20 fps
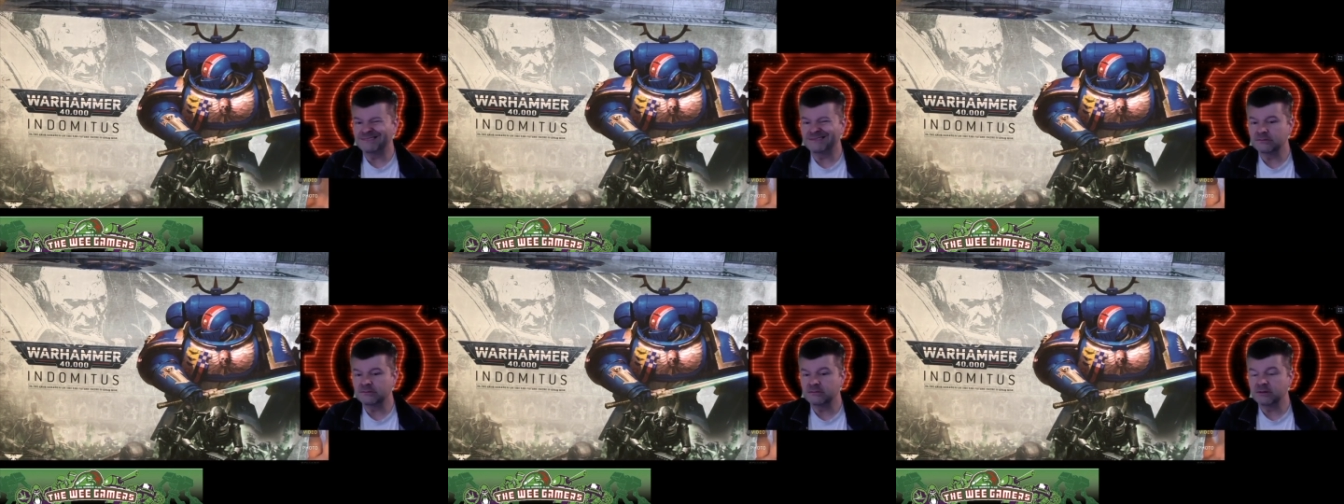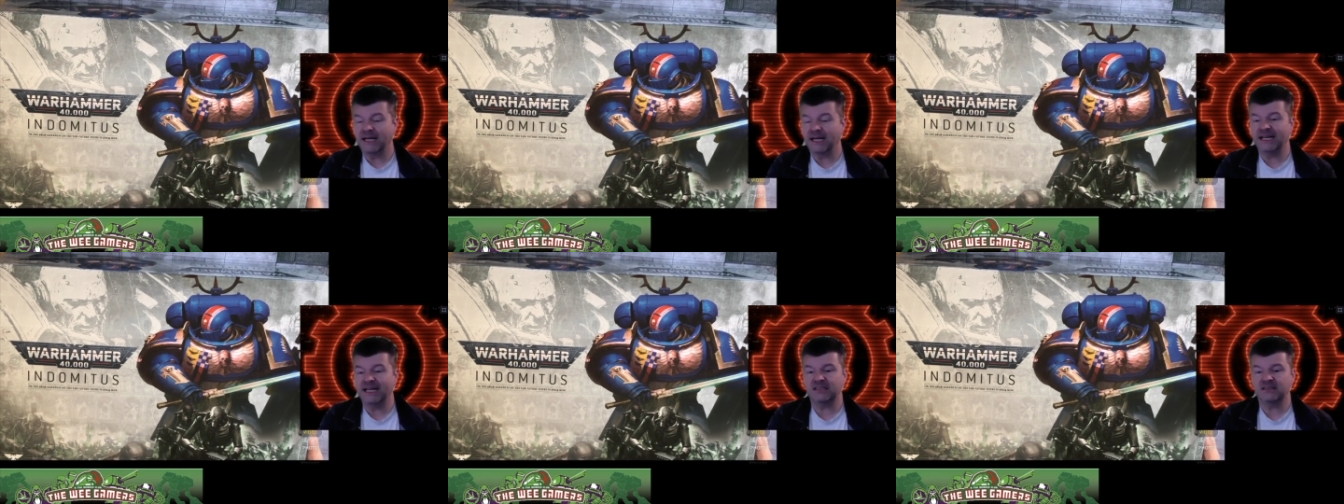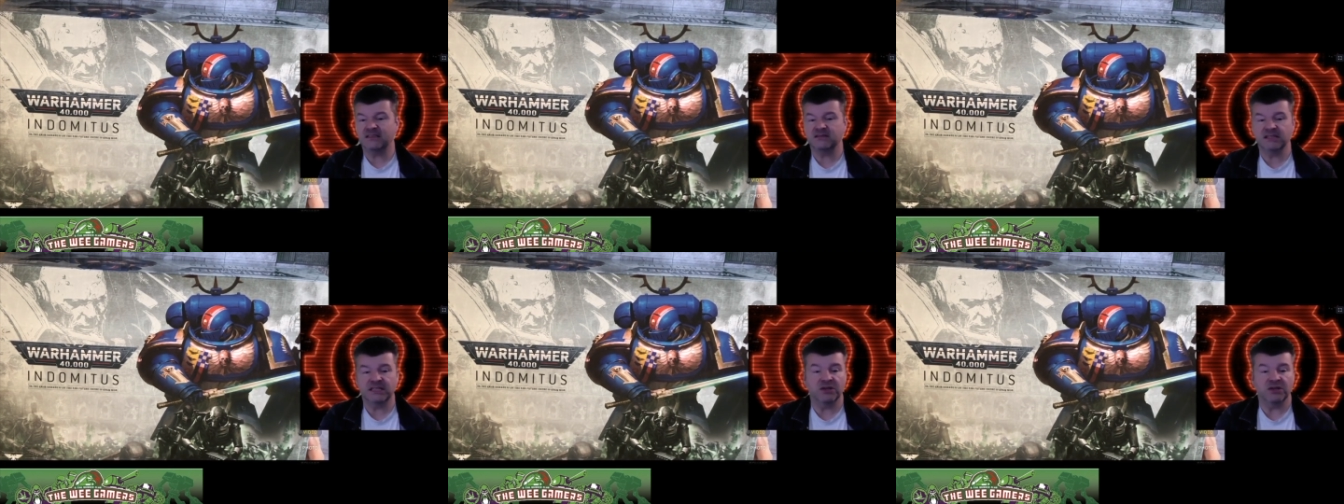
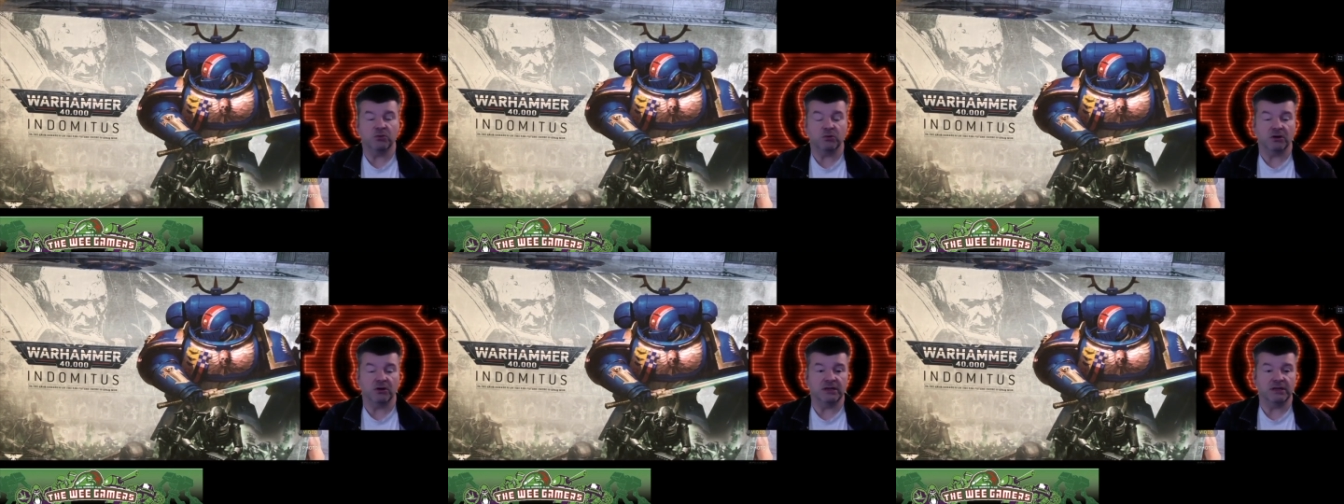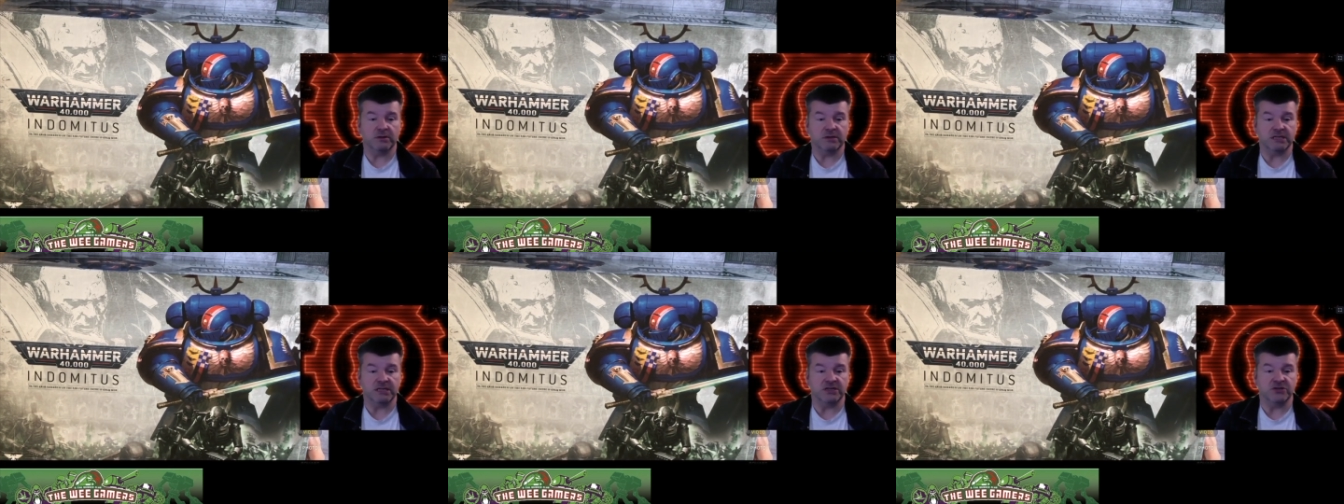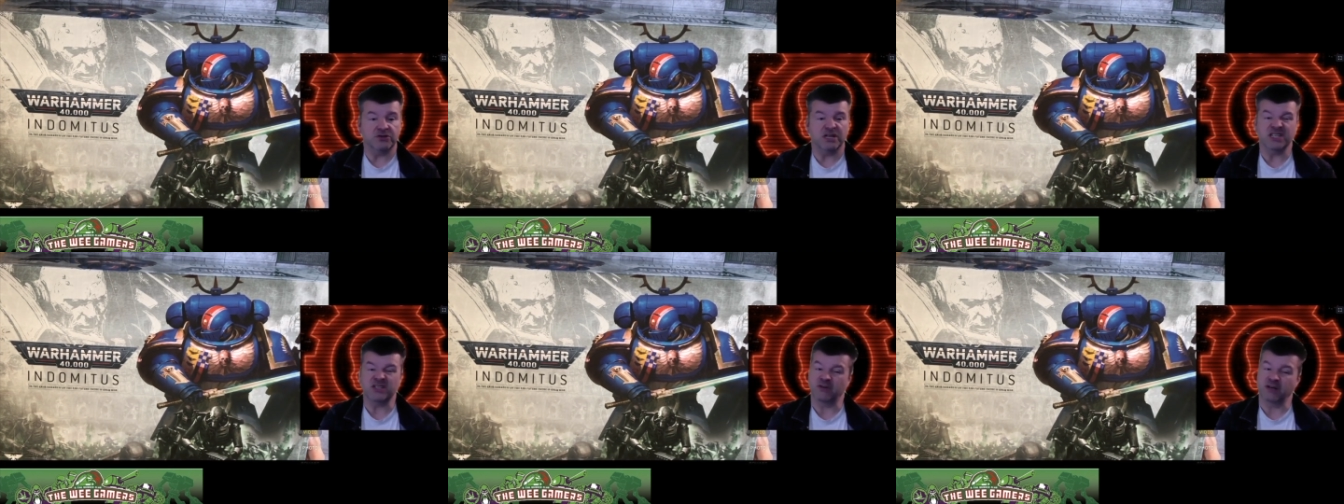well, you know what, that was an
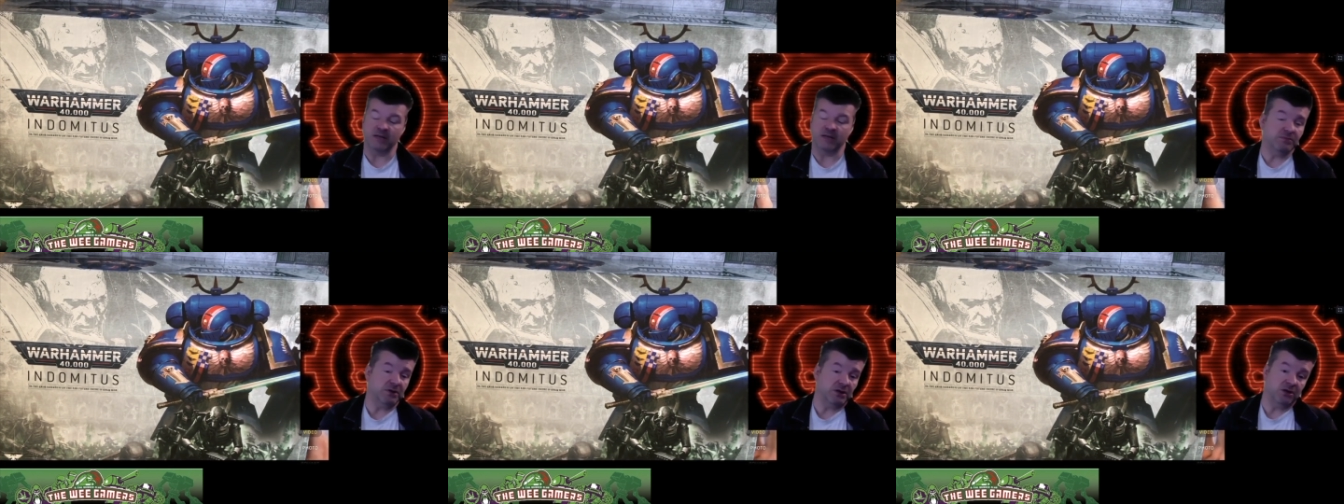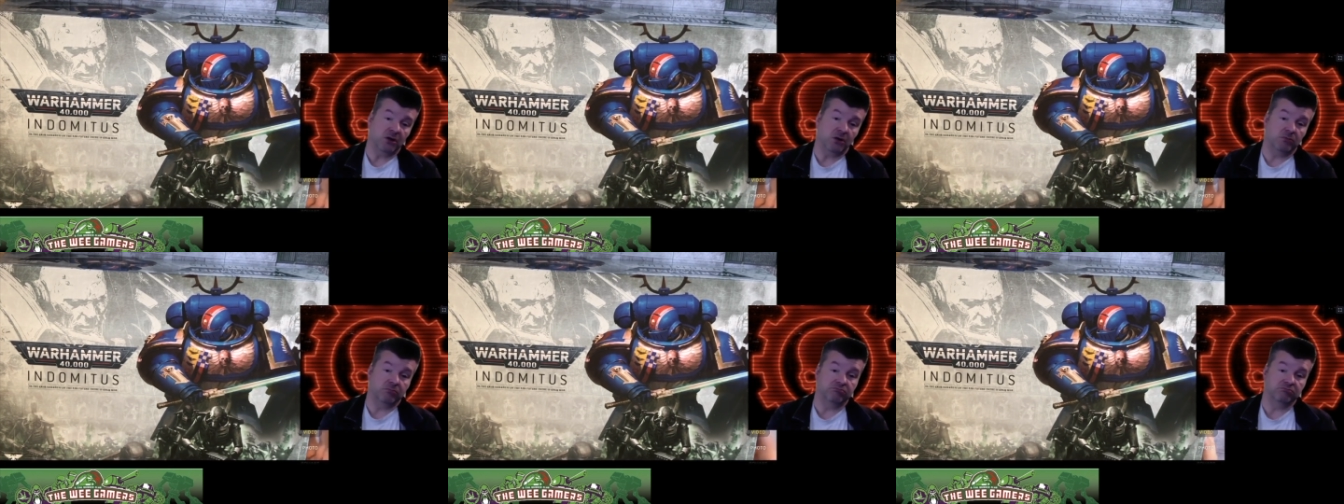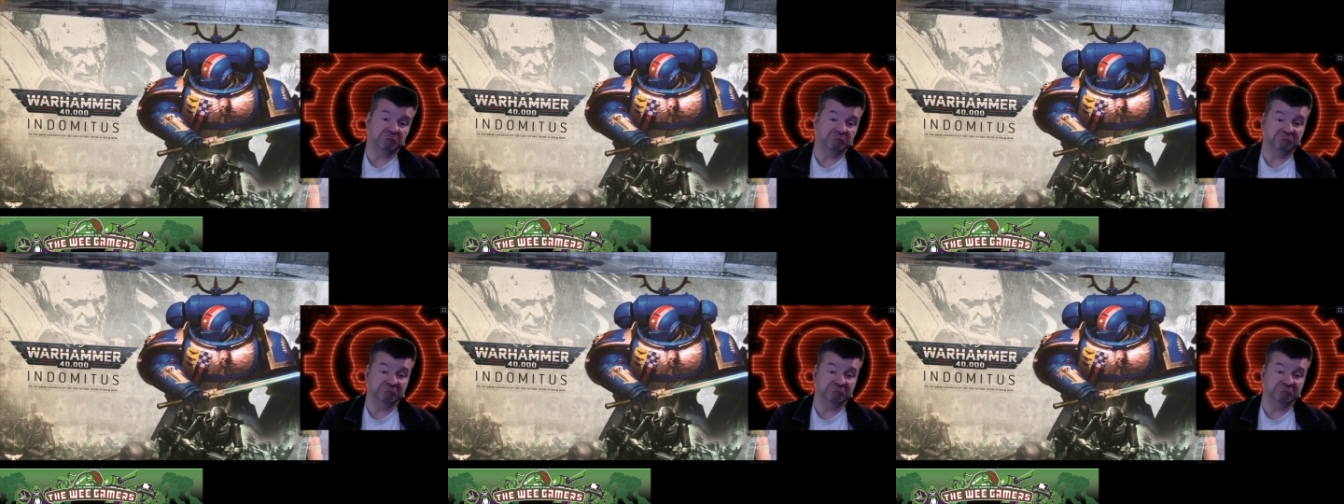interesting read, but no,